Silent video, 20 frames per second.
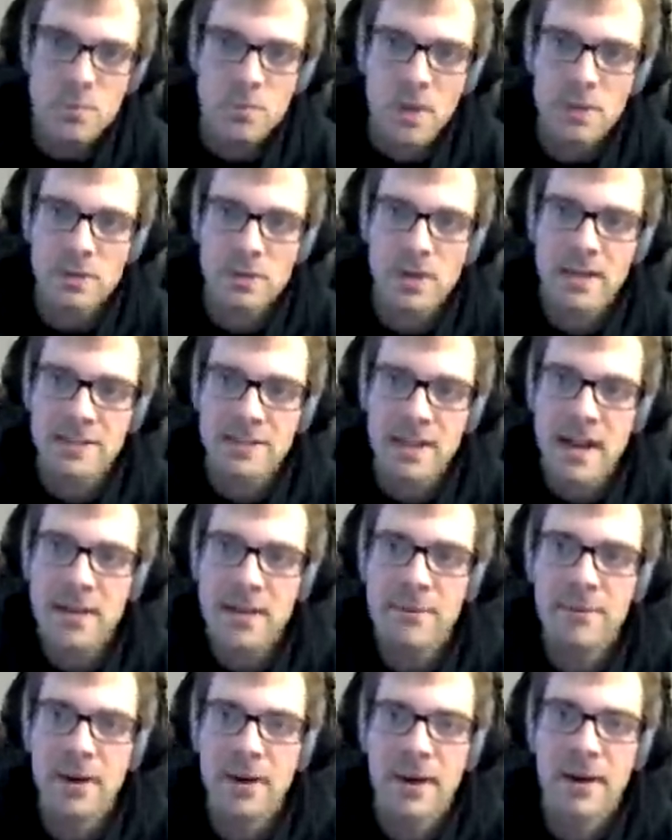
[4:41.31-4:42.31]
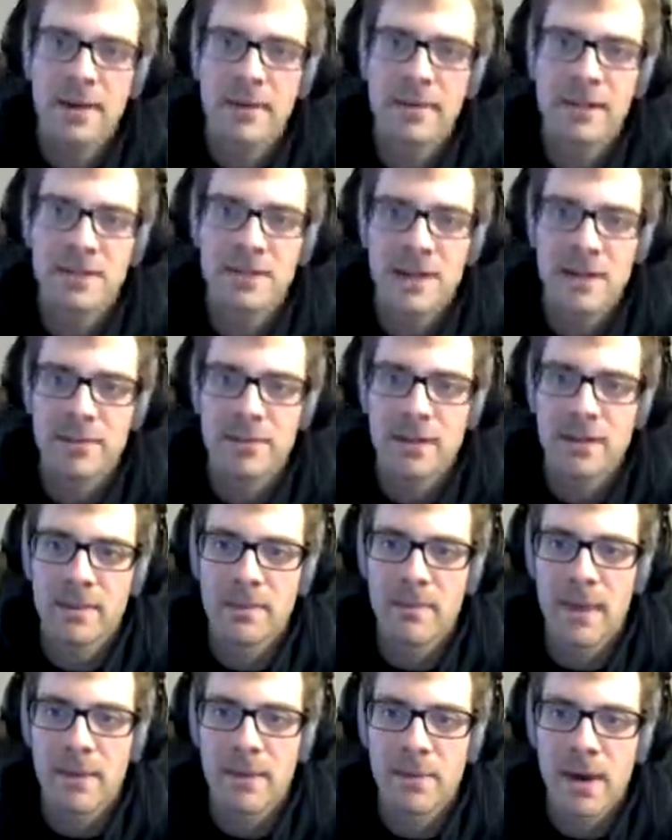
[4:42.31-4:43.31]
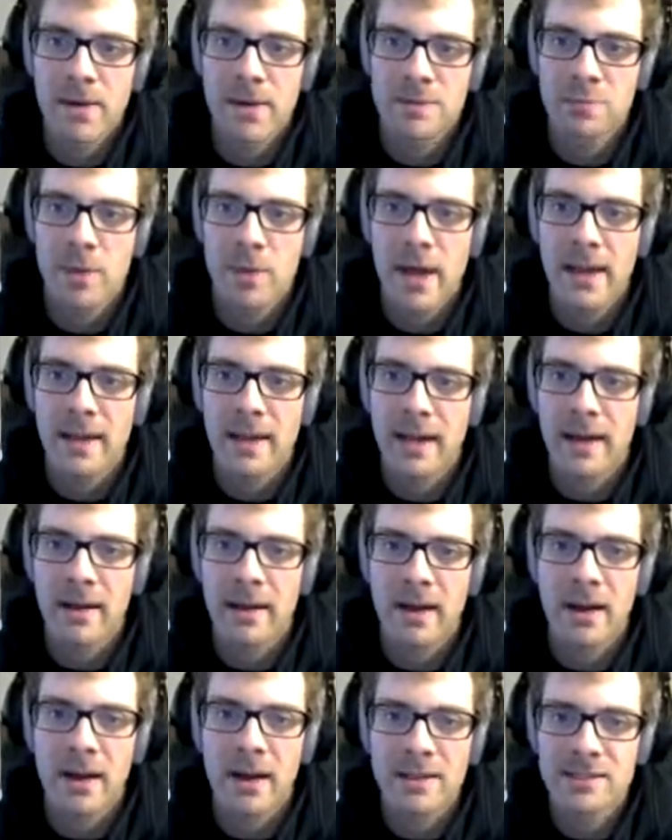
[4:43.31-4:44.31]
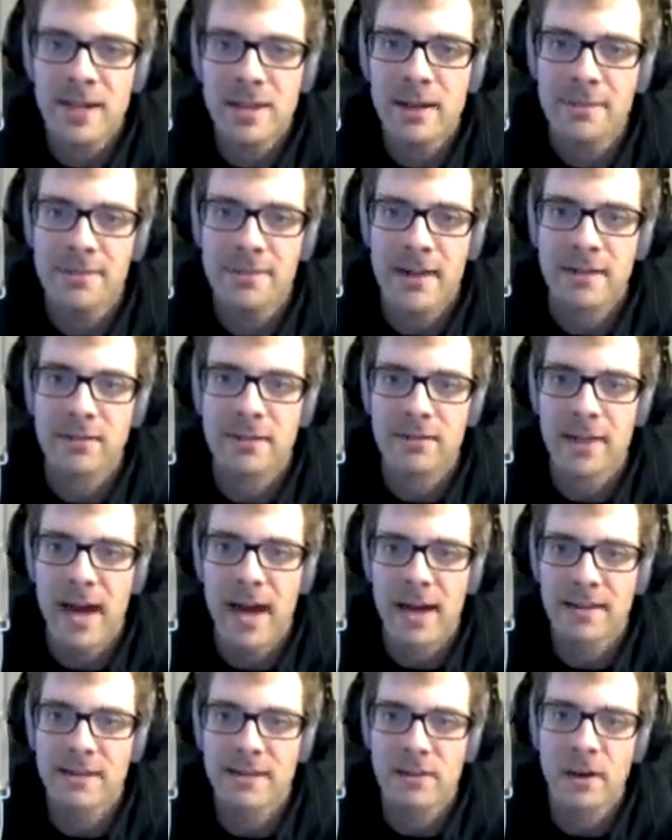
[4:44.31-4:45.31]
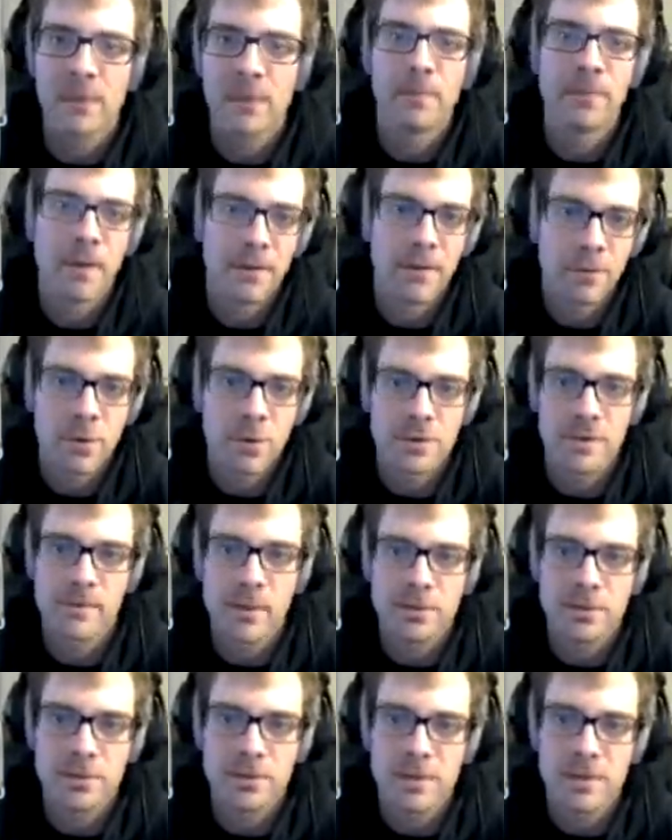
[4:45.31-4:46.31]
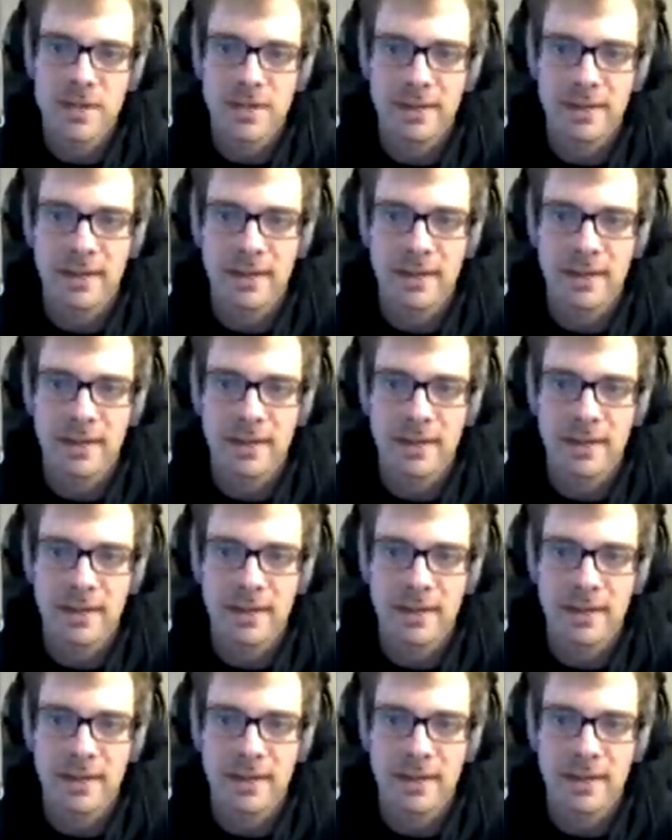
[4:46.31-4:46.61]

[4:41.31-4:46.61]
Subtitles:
that's kind of like the main way I was playing. And a side effect of that, of course, I'm also using the